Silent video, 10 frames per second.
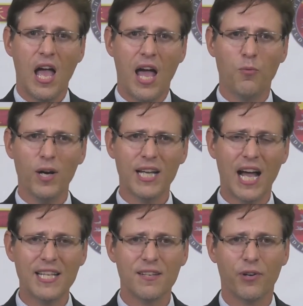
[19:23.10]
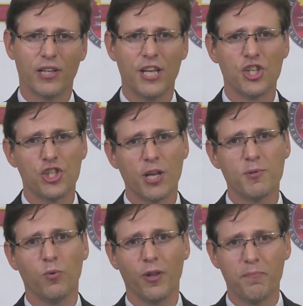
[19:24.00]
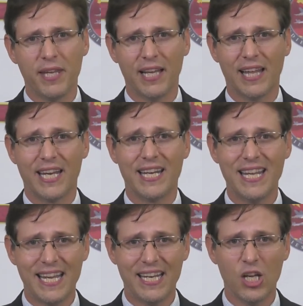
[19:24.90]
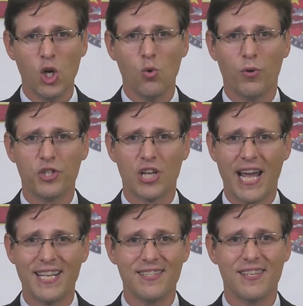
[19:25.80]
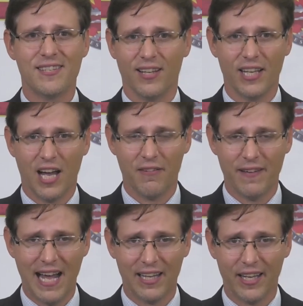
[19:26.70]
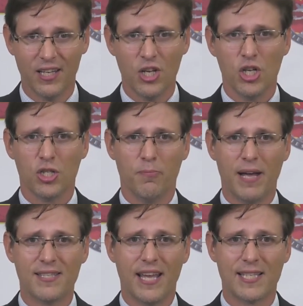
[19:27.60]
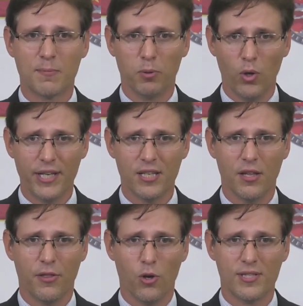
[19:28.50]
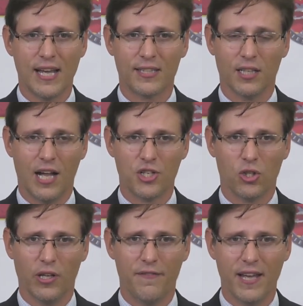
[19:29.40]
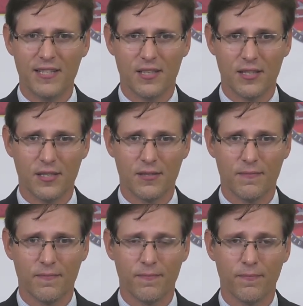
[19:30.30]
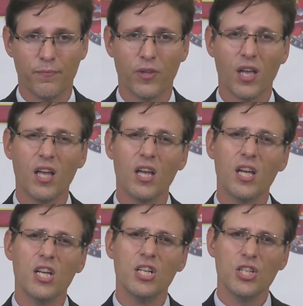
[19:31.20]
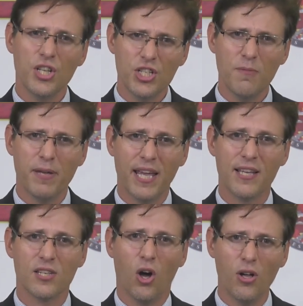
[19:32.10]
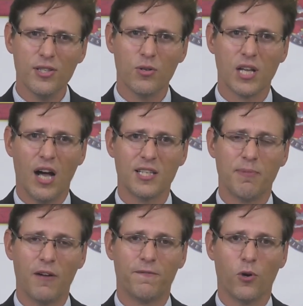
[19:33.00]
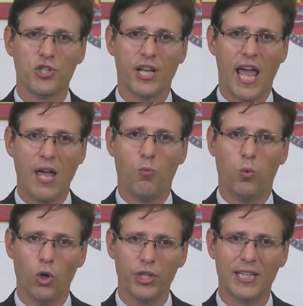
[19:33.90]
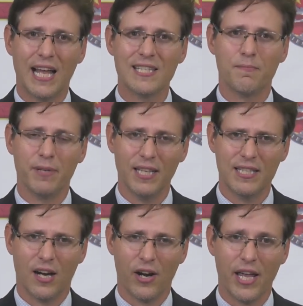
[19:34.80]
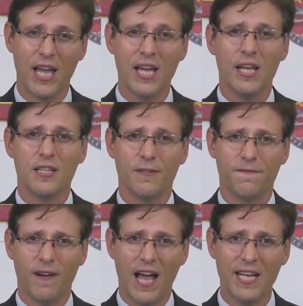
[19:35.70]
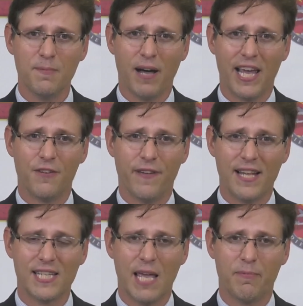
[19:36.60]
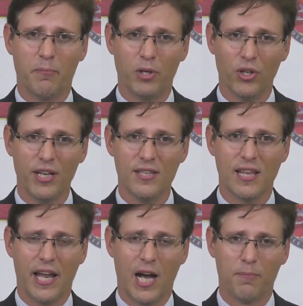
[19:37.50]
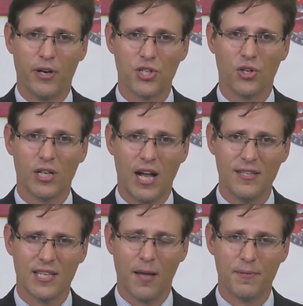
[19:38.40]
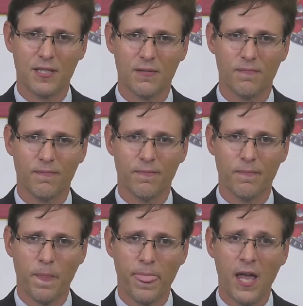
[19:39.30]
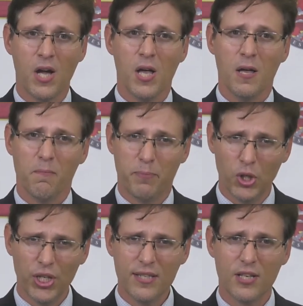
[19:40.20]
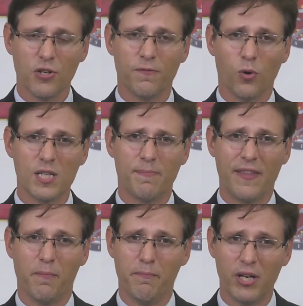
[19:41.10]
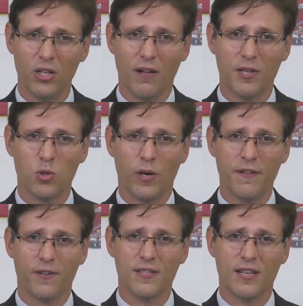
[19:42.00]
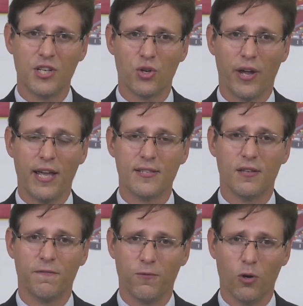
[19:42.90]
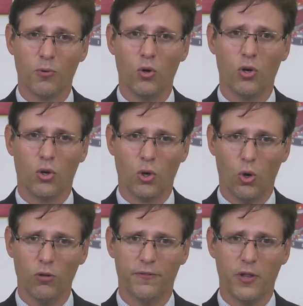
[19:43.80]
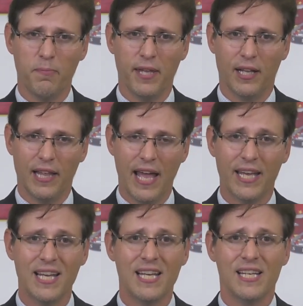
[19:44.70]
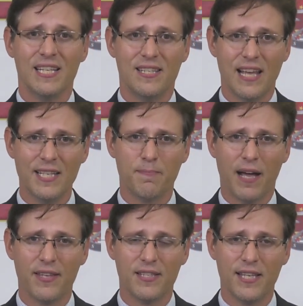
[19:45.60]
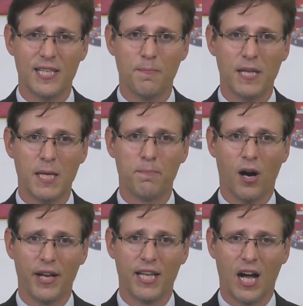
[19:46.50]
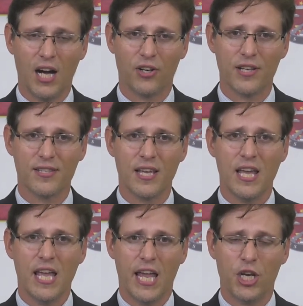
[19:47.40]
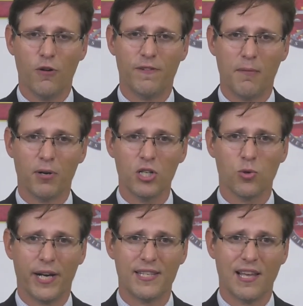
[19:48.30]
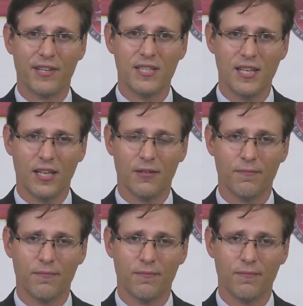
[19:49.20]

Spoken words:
And what kinds of relationships will the PLA need with China's Silicon Valley to best exploit those technological advances? Xi Jinping has also talked about forging a world-class military defined by advanced capabilities and operational concepts. Building such a force by the middle of the 21st century is the formal goal for the PLA set by the CCP Party Congress in November 2017.